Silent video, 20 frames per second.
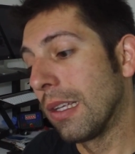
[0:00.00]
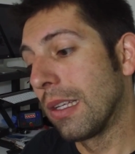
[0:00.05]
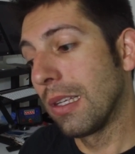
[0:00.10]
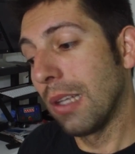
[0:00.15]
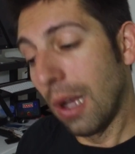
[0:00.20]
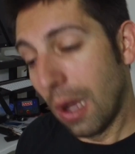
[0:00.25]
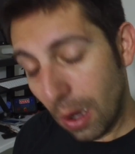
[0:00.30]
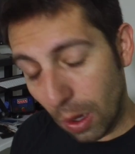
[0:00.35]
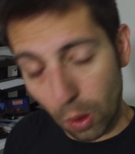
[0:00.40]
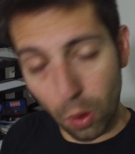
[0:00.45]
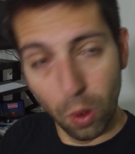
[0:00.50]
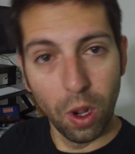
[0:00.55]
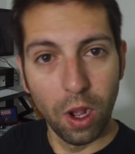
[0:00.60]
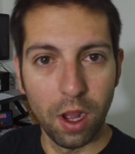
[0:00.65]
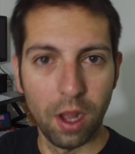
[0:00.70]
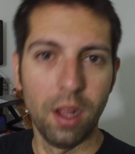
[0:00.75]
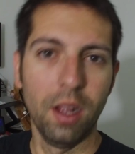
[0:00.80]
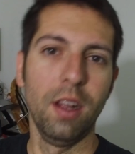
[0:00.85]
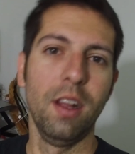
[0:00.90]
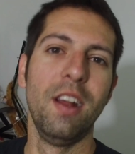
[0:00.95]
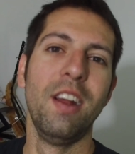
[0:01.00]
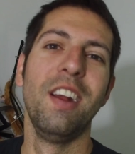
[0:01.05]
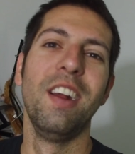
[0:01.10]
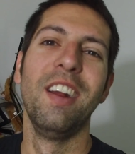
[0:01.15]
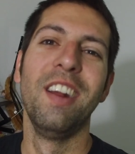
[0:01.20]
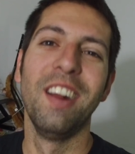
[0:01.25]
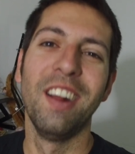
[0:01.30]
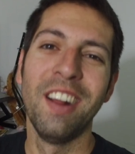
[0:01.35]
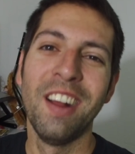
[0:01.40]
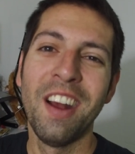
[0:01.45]
So,
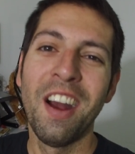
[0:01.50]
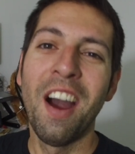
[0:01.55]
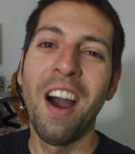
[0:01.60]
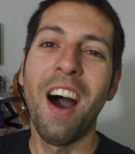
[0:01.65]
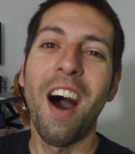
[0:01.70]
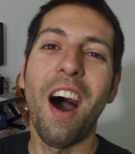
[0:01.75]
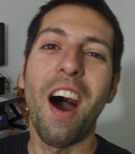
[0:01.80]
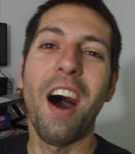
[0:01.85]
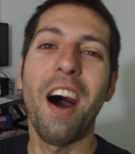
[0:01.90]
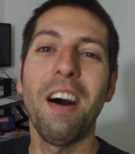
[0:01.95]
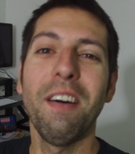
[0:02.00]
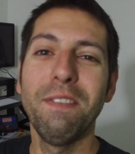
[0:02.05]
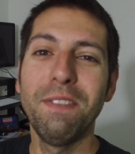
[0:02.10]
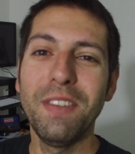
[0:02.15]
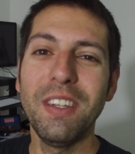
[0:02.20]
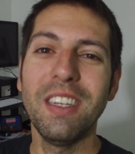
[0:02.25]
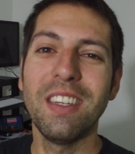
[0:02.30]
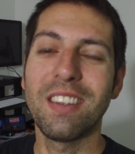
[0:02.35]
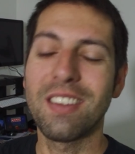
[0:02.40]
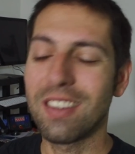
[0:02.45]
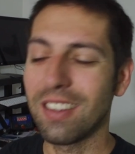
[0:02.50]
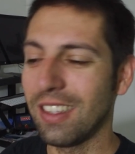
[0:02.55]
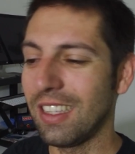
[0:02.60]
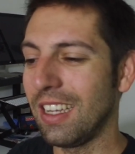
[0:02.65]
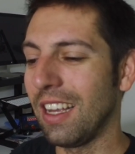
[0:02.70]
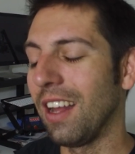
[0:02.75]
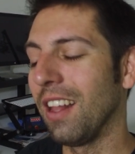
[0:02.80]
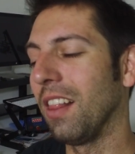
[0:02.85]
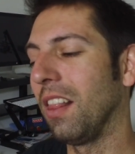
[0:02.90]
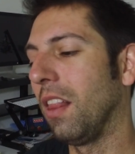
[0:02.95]

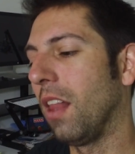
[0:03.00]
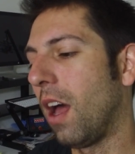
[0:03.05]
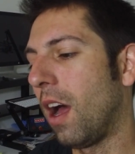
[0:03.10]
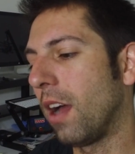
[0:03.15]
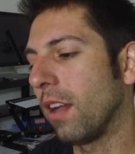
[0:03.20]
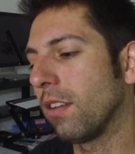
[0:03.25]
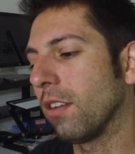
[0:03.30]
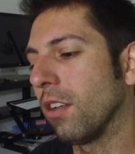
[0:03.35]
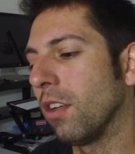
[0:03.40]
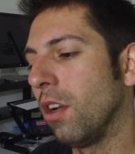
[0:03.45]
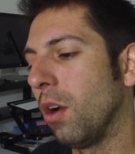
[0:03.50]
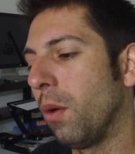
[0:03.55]
obviously, a lot